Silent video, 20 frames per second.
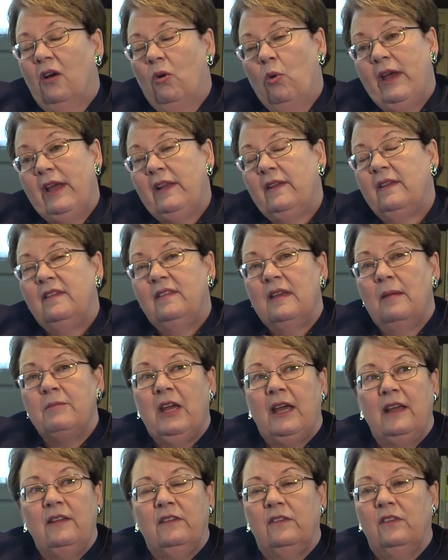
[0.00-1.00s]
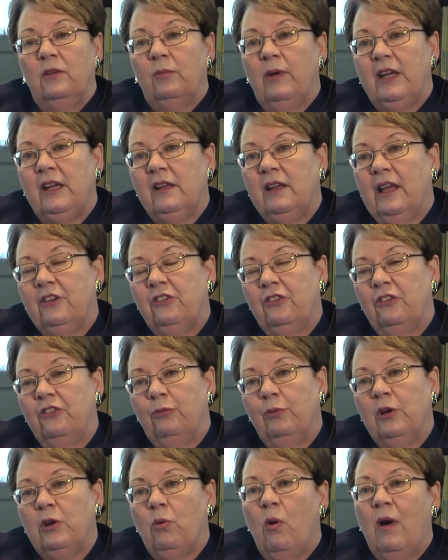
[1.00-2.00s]
Well, in some cases, the
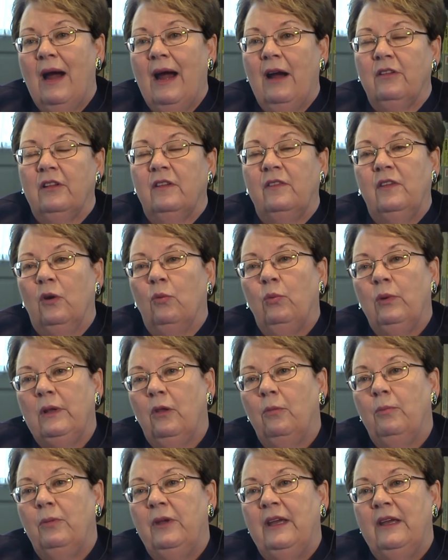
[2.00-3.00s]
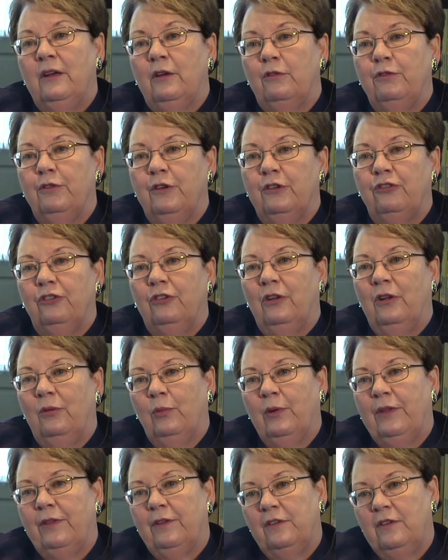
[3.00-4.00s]
regulations require that there will be an official
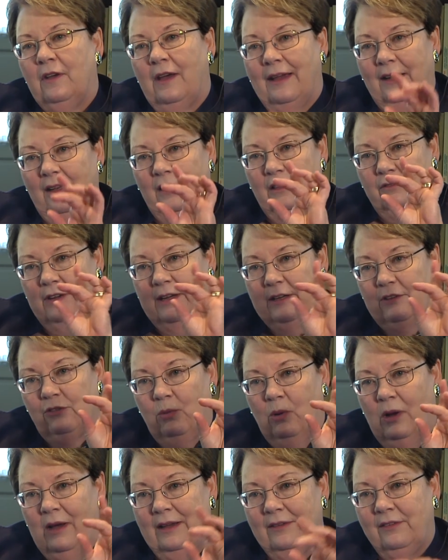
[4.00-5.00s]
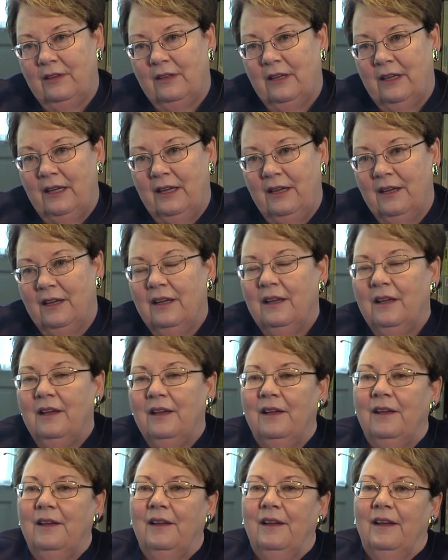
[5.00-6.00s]
with the title of XYZ,
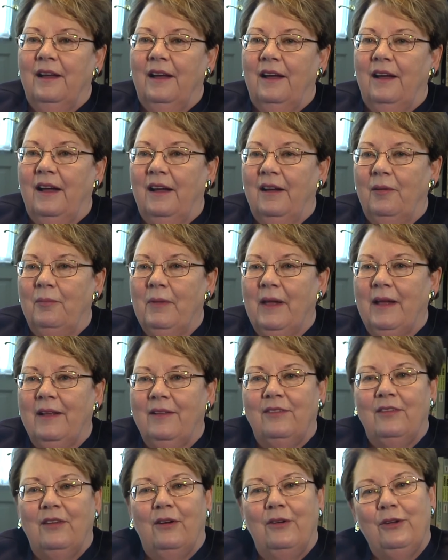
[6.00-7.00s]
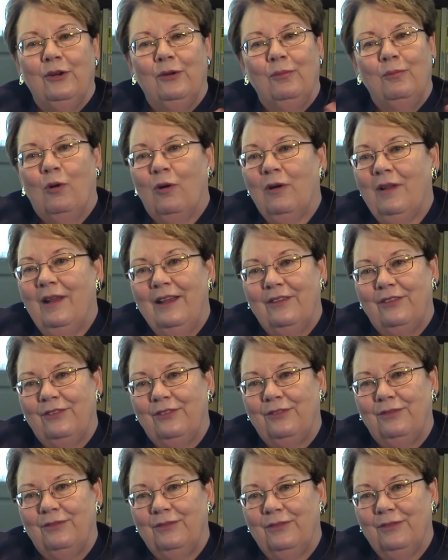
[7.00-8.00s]
and so you're more or
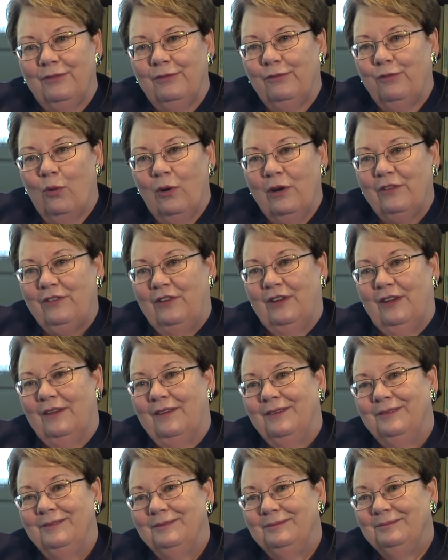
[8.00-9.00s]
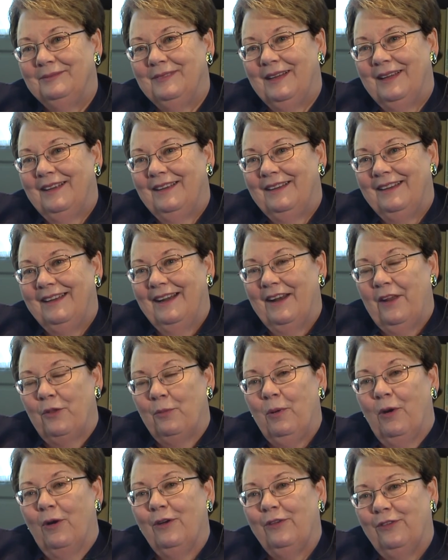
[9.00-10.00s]
less forced to get another
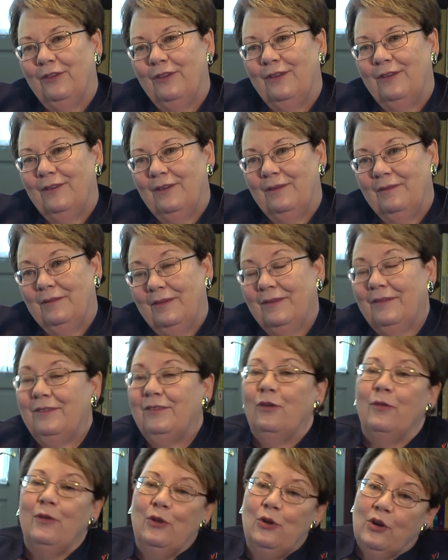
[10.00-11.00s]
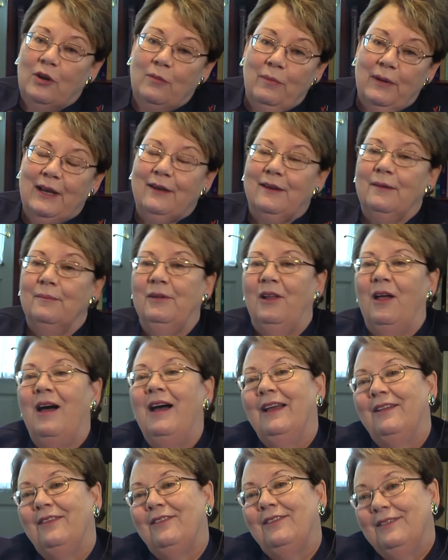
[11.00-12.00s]
person so that you can be in
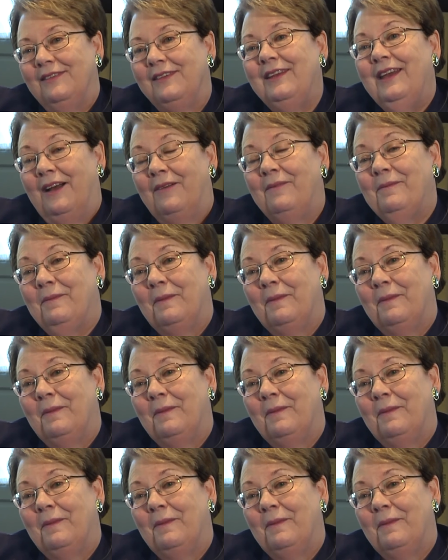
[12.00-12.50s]
compliance. Yeah.